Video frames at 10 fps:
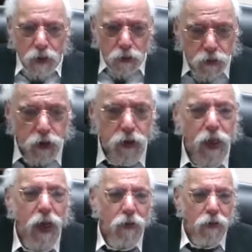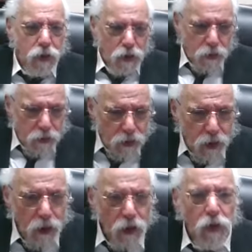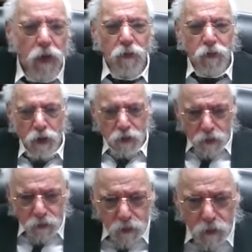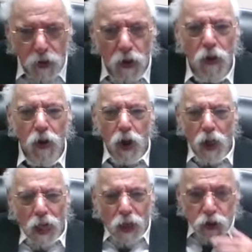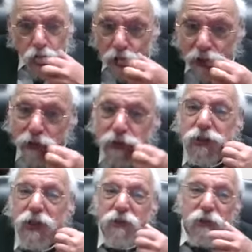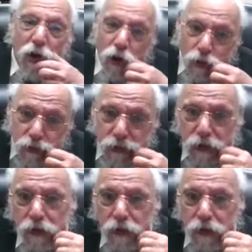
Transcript: that you should carry it in front of you. There just says don't,